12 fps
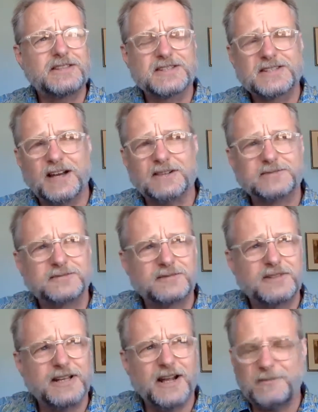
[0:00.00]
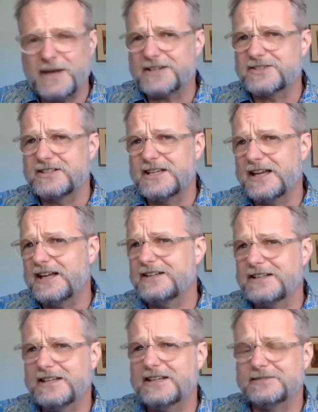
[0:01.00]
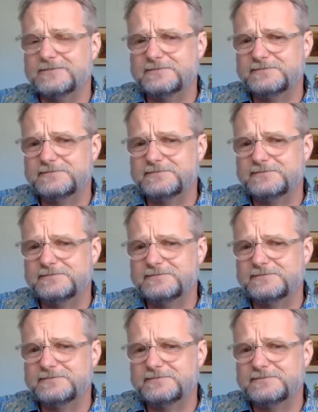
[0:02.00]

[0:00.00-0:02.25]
the stuff that I'm actually handing in.